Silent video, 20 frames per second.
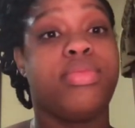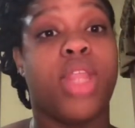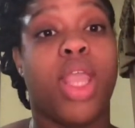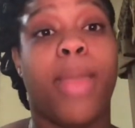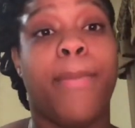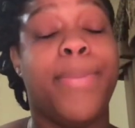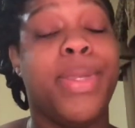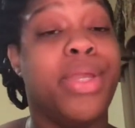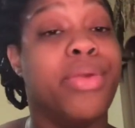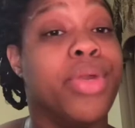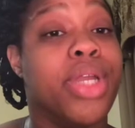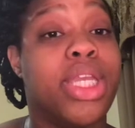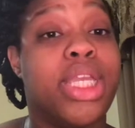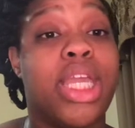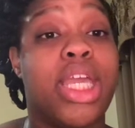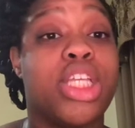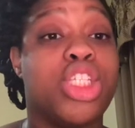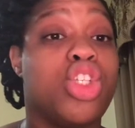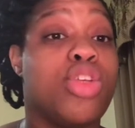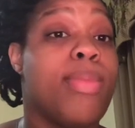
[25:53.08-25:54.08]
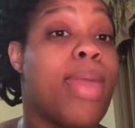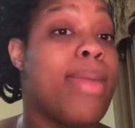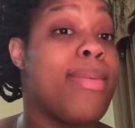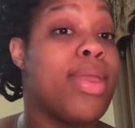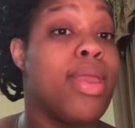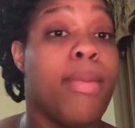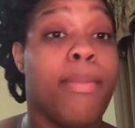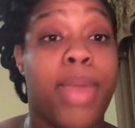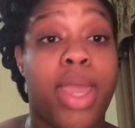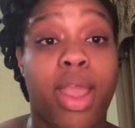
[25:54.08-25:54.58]
Period. Yes, you may be
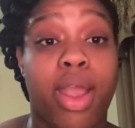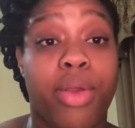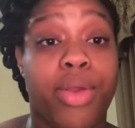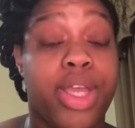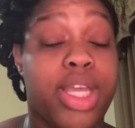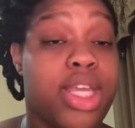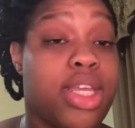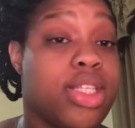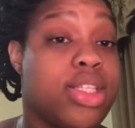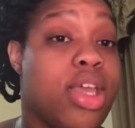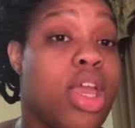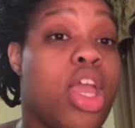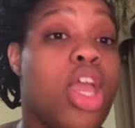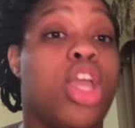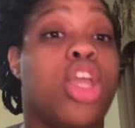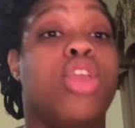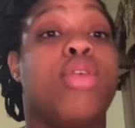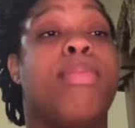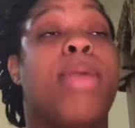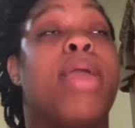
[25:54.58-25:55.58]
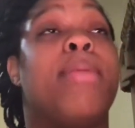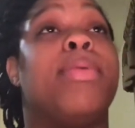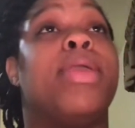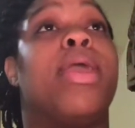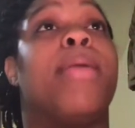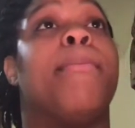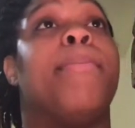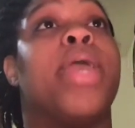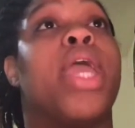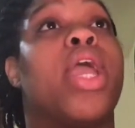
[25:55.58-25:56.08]
embarrassed. You may
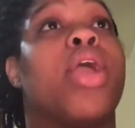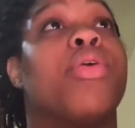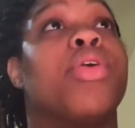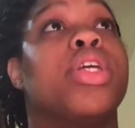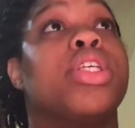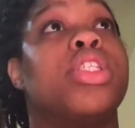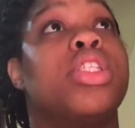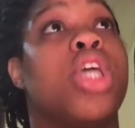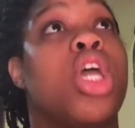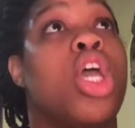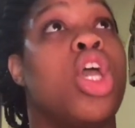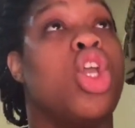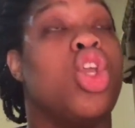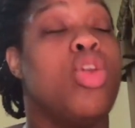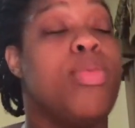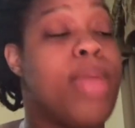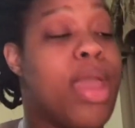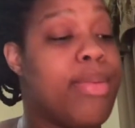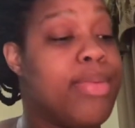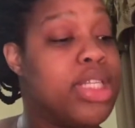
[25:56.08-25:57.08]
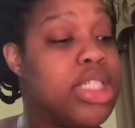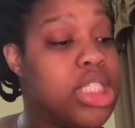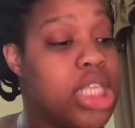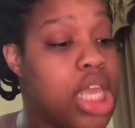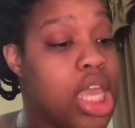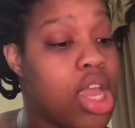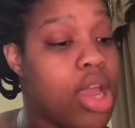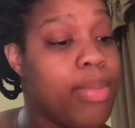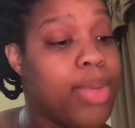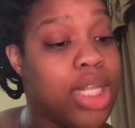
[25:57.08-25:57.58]
be
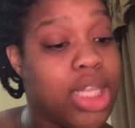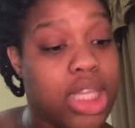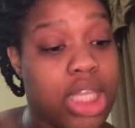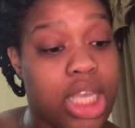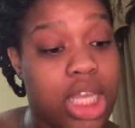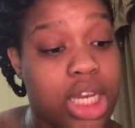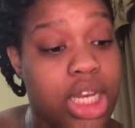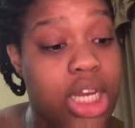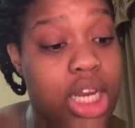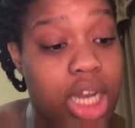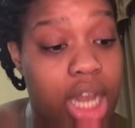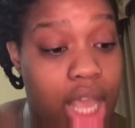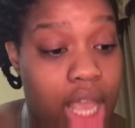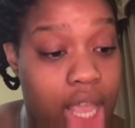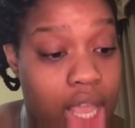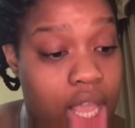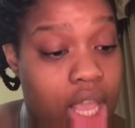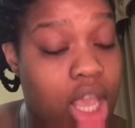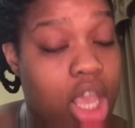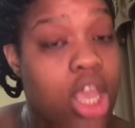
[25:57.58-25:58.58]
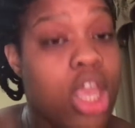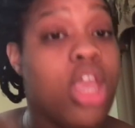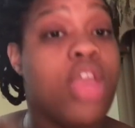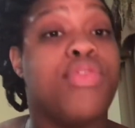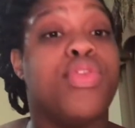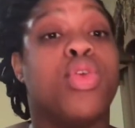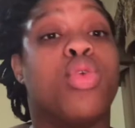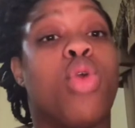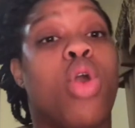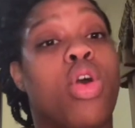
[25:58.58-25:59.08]
scared, but at the end of the day, if
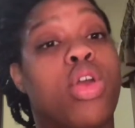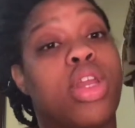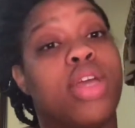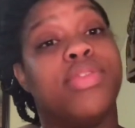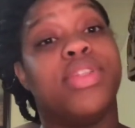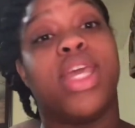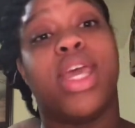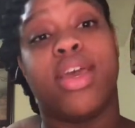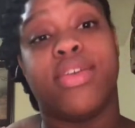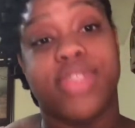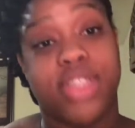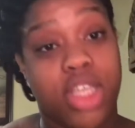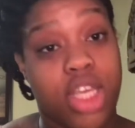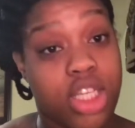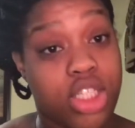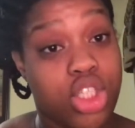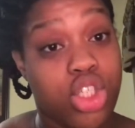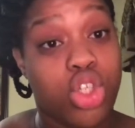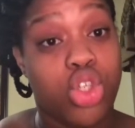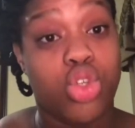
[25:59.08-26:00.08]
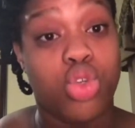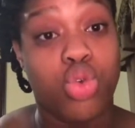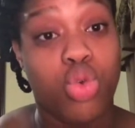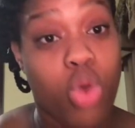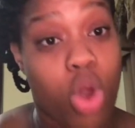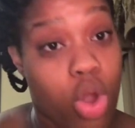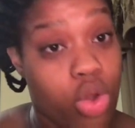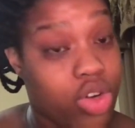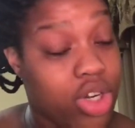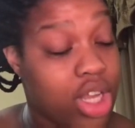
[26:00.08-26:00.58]
you're grown up to have sex, you're
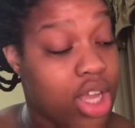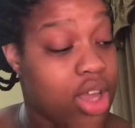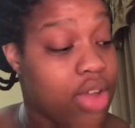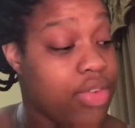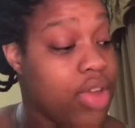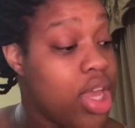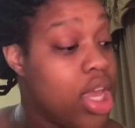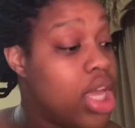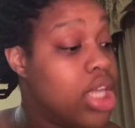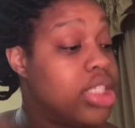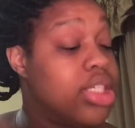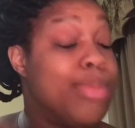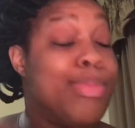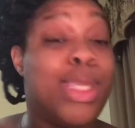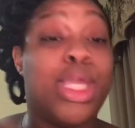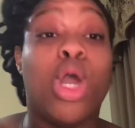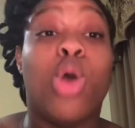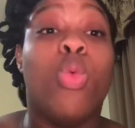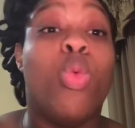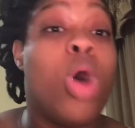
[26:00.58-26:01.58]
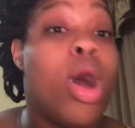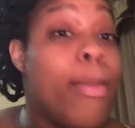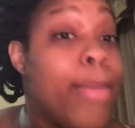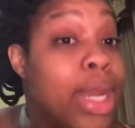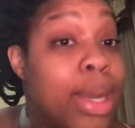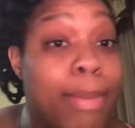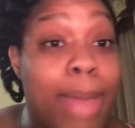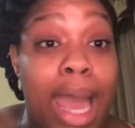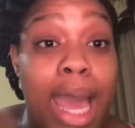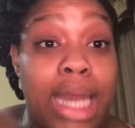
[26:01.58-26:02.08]
grown enough to be a woman
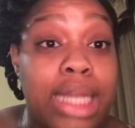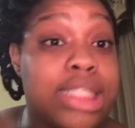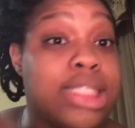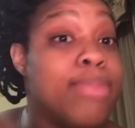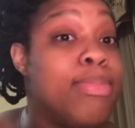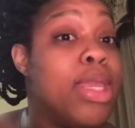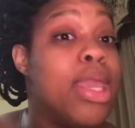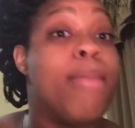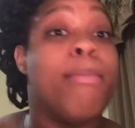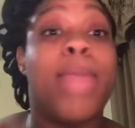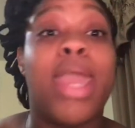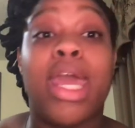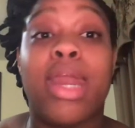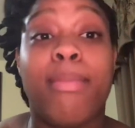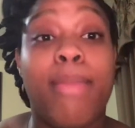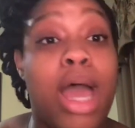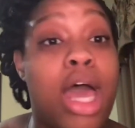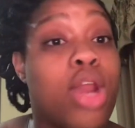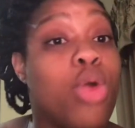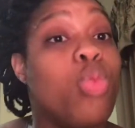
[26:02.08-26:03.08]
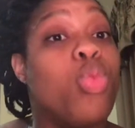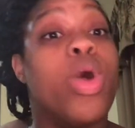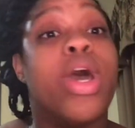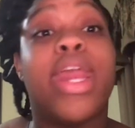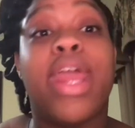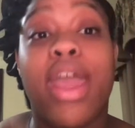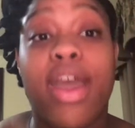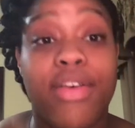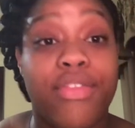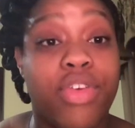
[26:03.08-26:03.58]
about it, to be a man about it,
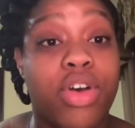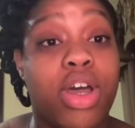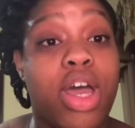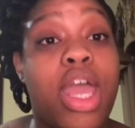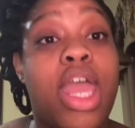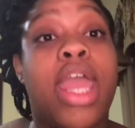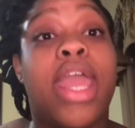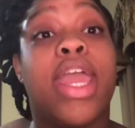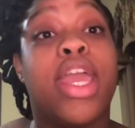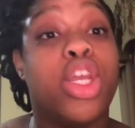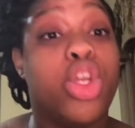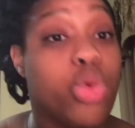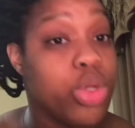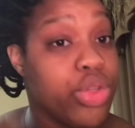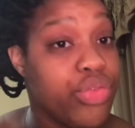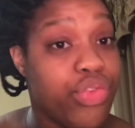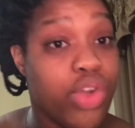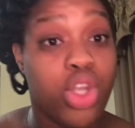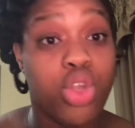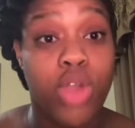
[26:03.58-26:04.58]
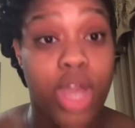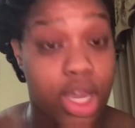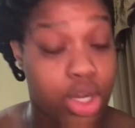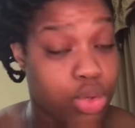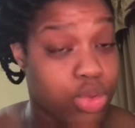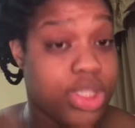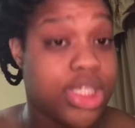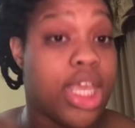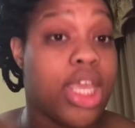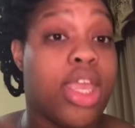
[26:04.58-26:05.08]
whatever, and do fuck you gotta do
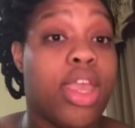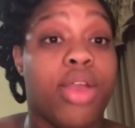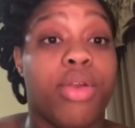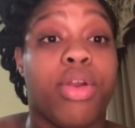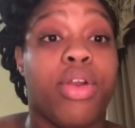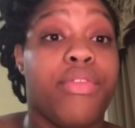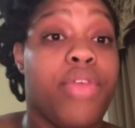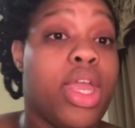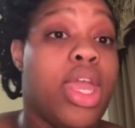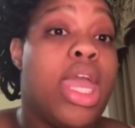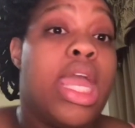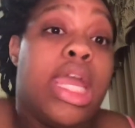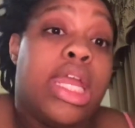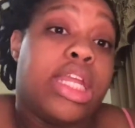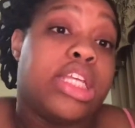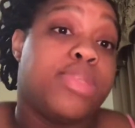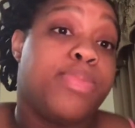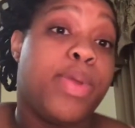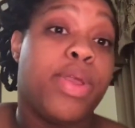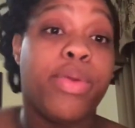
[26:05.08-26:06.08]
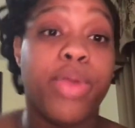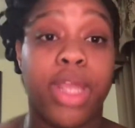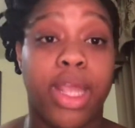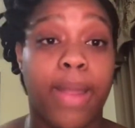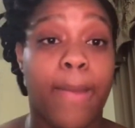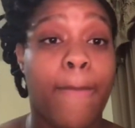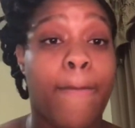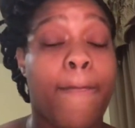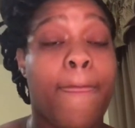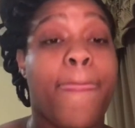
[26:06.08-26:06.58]
to take care of it. And that's
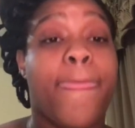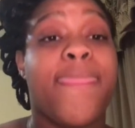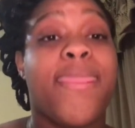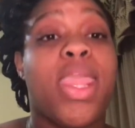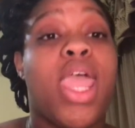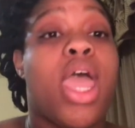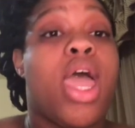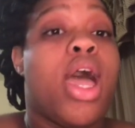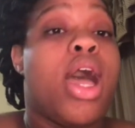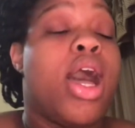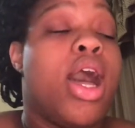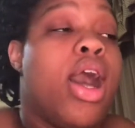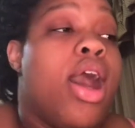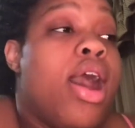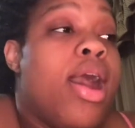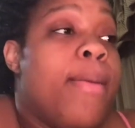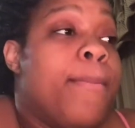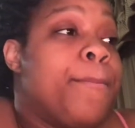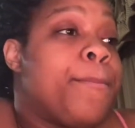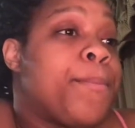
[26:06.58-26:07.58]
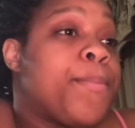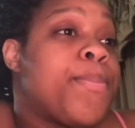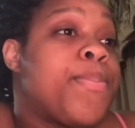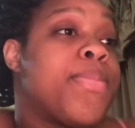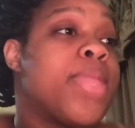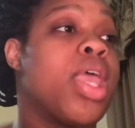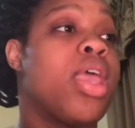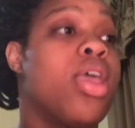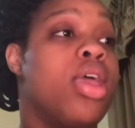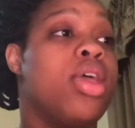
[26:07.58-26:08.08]
period. I
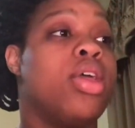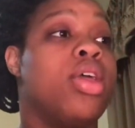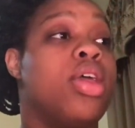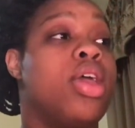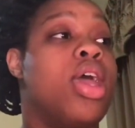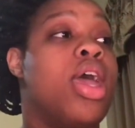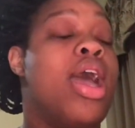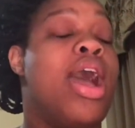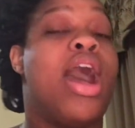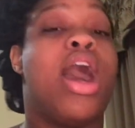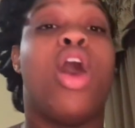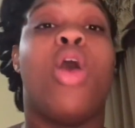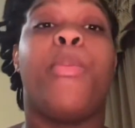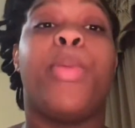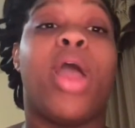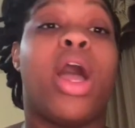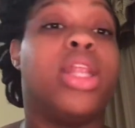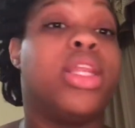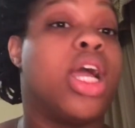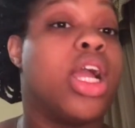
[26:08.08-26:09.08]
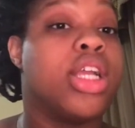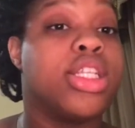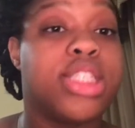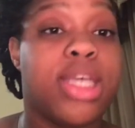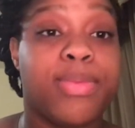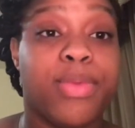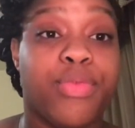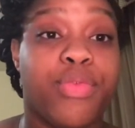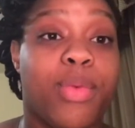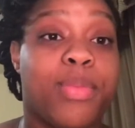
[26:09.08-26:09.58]
hope y'all learned
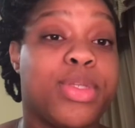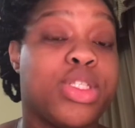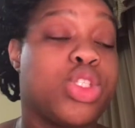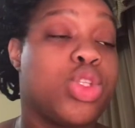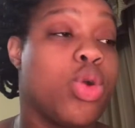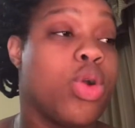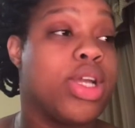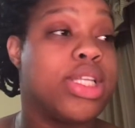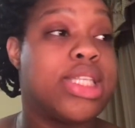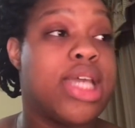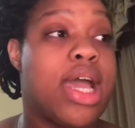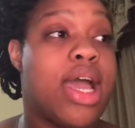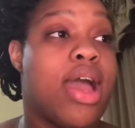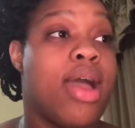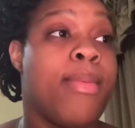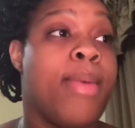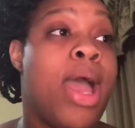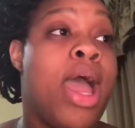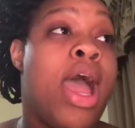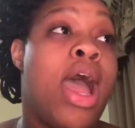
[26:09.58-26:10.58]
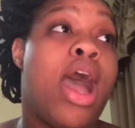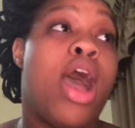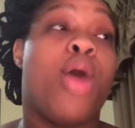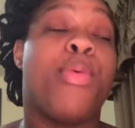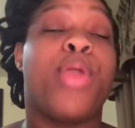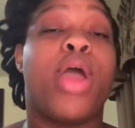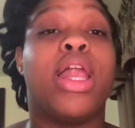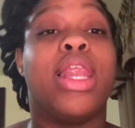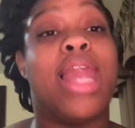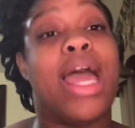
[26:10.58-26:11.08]
something from this story time. I hope
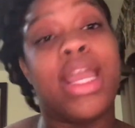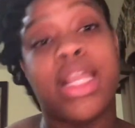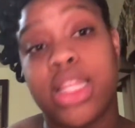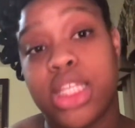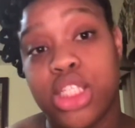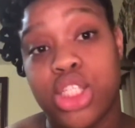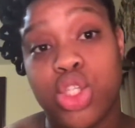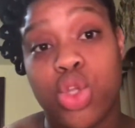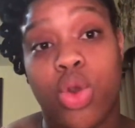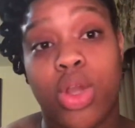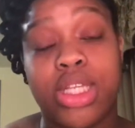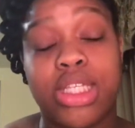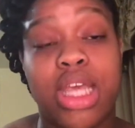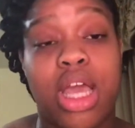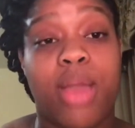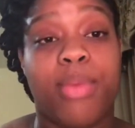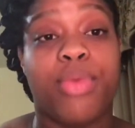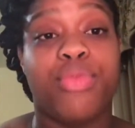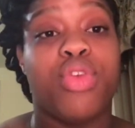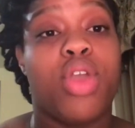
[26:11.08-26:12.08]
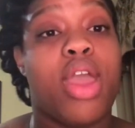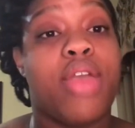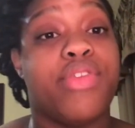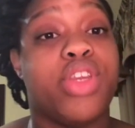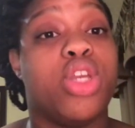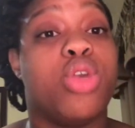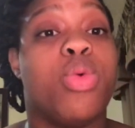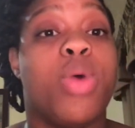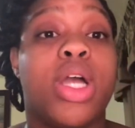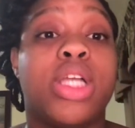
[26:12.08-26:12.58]
y'all like this story time. If you have
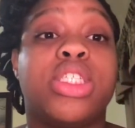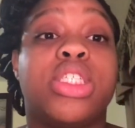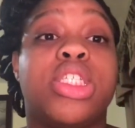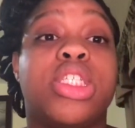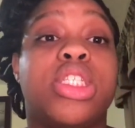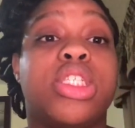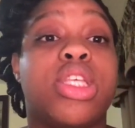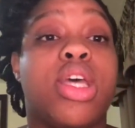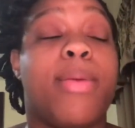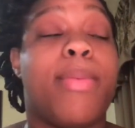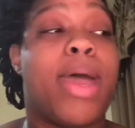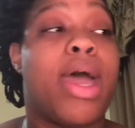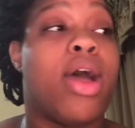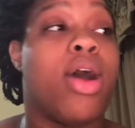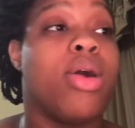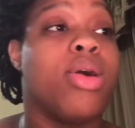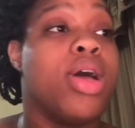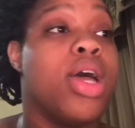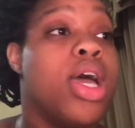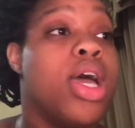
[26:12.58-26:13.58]
any questions about